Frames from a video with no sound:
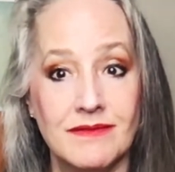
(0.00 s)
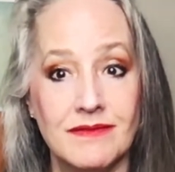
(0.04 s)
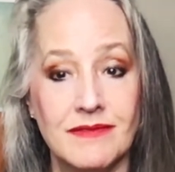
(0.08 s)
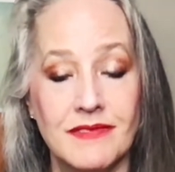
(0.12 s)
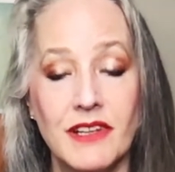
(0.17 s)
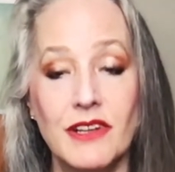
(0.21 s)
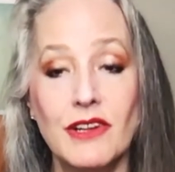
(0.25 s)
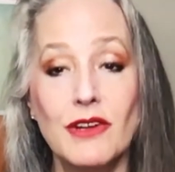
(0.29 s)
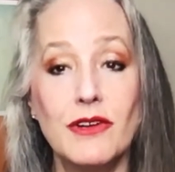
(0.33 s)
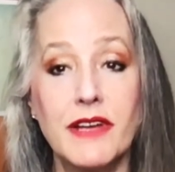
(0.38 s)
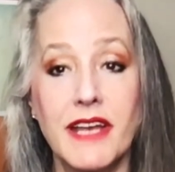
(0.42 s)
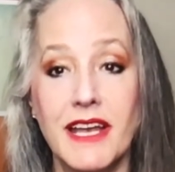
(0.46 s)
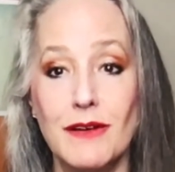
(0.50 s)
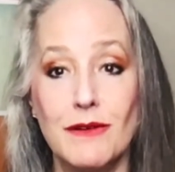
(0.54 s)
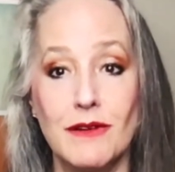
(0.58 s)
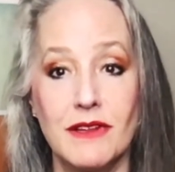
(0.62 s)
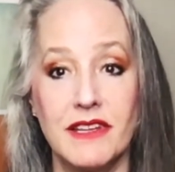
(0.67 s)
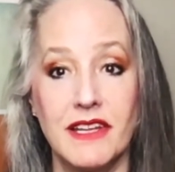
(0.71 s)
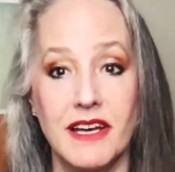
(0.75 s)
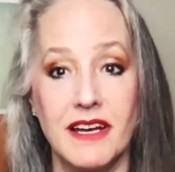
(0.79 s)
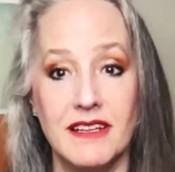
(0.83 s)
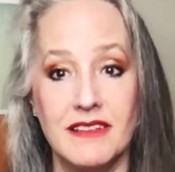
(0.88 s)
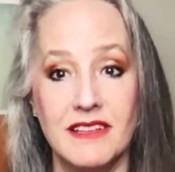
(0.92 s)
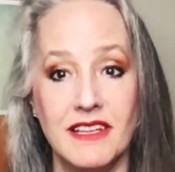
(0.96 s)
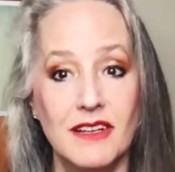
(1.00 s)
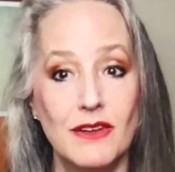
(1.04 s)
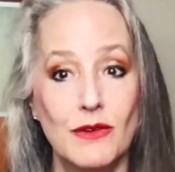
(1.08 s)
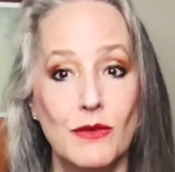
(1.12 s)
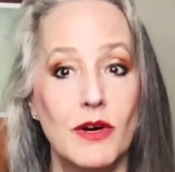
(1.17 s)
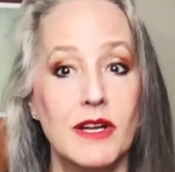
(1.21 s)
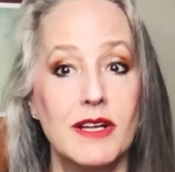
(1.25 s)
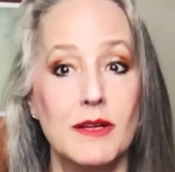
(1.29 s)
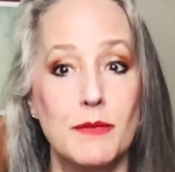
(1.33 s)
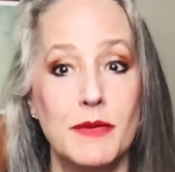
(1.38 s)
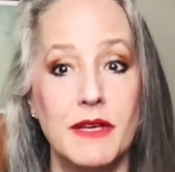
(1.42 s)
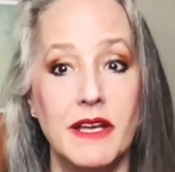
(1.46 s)
They're okay with that. They don't
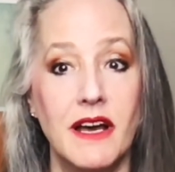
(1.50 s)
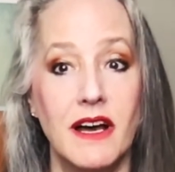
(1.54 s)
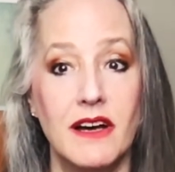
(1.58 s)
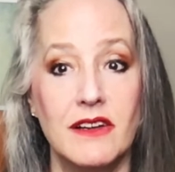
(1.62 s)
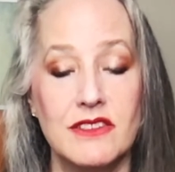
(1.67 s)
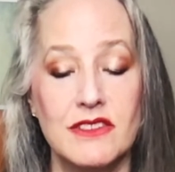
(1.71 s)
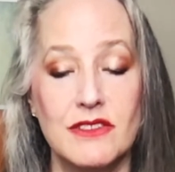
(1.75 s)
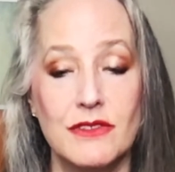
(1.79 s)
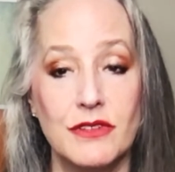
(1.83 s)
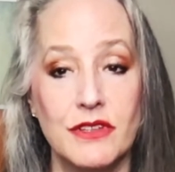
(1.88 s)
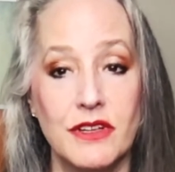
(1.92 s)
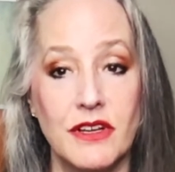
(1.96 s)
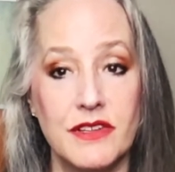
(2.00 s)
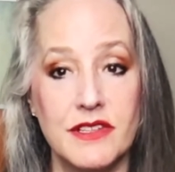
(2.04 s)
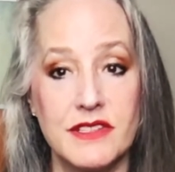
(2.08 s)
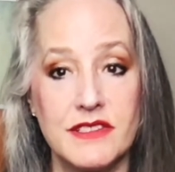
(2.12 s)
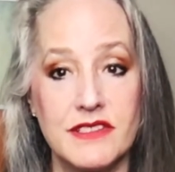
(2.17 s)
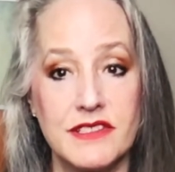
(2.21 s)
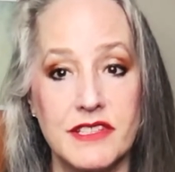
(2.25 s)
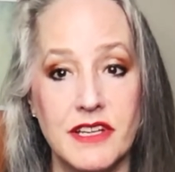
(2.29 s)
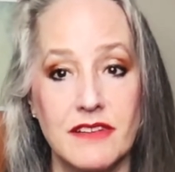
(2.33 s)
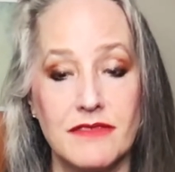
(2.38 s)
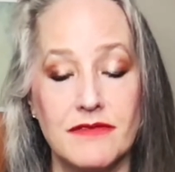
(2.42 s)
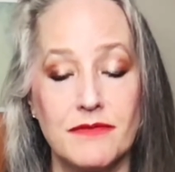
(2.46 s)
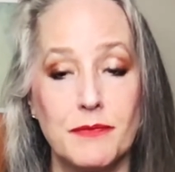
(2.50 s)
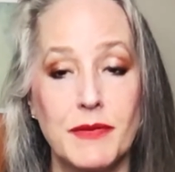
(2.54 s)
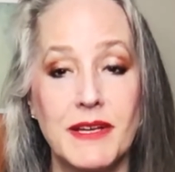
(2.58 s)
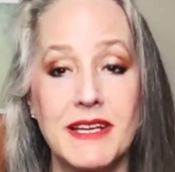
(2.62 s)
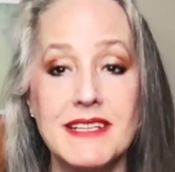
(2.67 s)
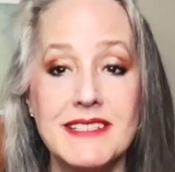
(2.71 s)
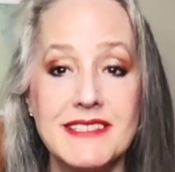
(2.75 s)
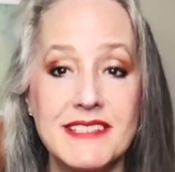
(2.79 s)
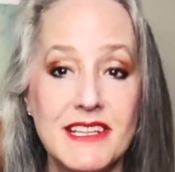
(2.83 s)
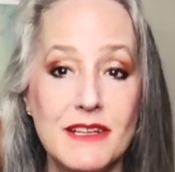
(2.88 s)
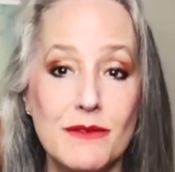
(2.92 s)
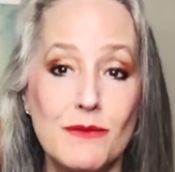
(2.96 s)
want to be out doing all this stuff
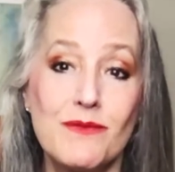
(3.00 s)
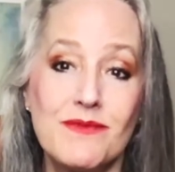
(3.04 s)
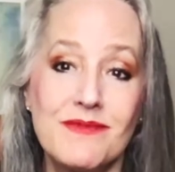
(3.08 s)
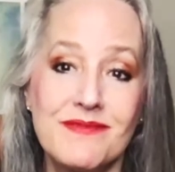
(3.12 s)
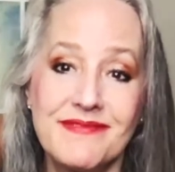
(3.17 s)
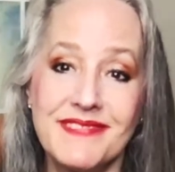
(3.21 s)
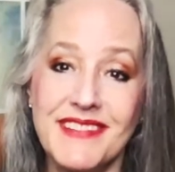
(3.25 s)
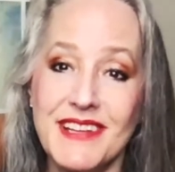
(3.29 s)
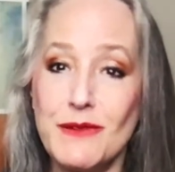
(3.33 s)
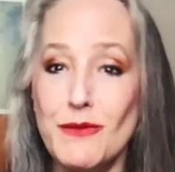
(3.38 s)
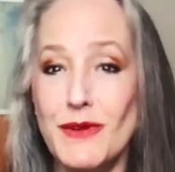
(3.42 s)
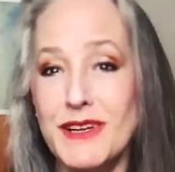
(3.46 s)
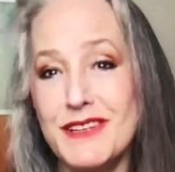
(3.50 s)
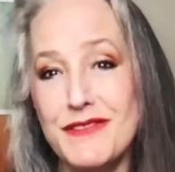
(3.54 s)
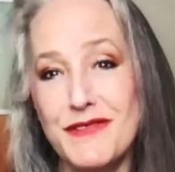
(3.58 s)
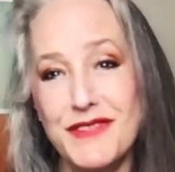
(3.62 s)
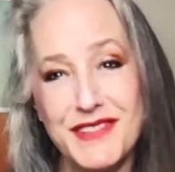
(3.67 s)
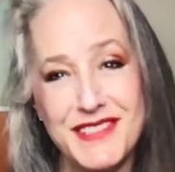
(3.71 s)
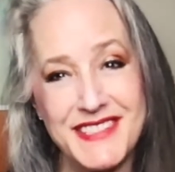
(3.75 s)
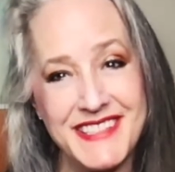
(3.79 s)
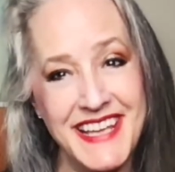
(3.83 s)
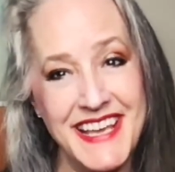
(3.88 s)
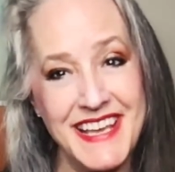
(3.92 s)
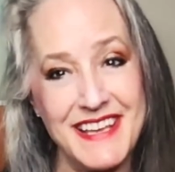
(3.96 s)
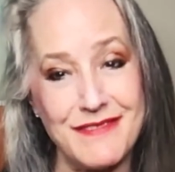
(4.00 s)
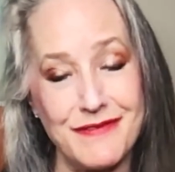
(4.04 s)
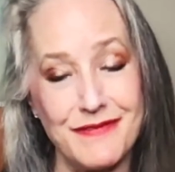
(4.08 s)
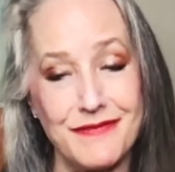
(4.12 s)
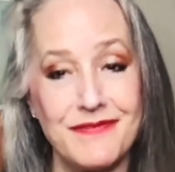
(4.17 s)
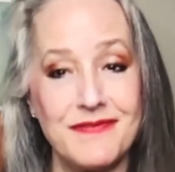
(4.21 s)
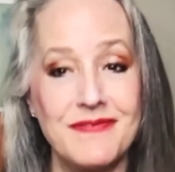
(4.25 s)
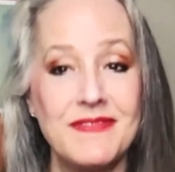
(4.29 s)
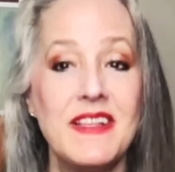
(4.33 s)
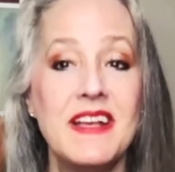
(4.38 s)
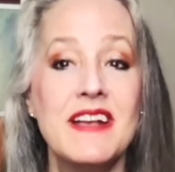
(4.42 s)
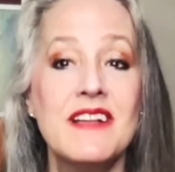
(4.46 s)
because they want to feel safe.
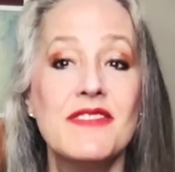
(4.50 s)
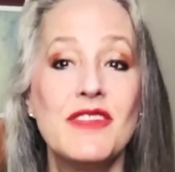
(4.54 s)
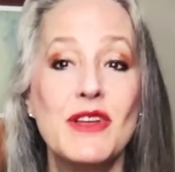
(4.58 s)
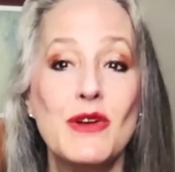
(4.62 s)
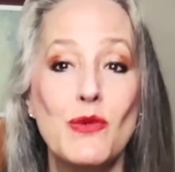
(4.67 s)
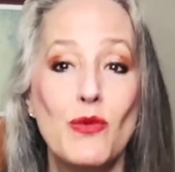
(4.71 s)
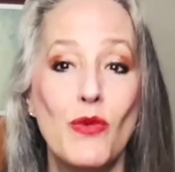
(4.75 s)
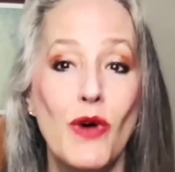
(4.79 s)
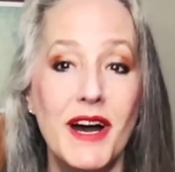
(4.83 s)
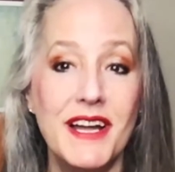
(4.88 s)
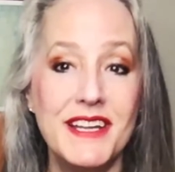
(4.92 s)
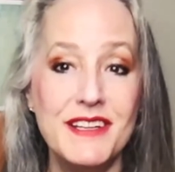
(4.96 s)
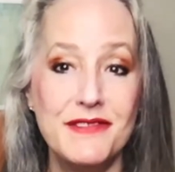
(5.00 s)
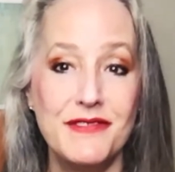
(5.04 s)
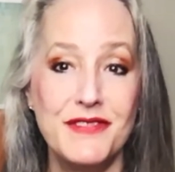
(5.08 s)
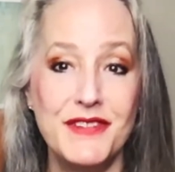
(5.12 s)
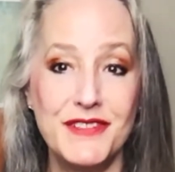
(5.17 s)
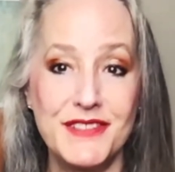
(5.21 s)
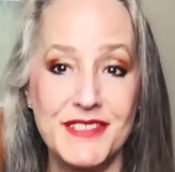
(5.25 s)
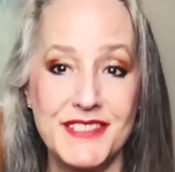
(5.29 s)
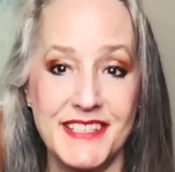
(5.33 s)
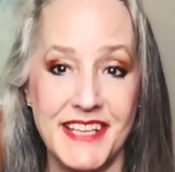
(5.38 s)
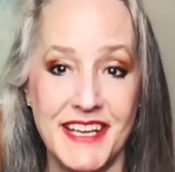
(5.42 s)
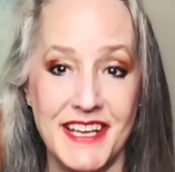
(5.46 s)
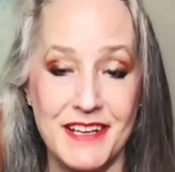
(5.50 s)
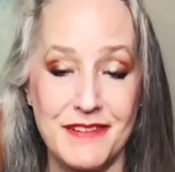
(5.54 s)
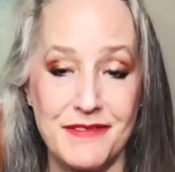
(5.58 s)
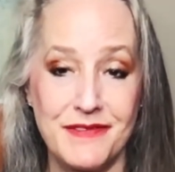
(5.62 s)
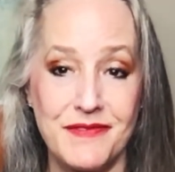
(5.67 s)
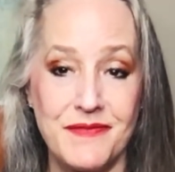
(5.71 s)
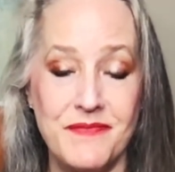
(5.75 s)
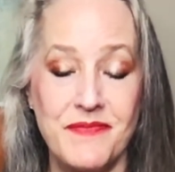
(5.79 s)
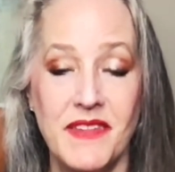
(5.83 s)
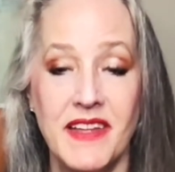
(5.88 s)
They want to feel safe.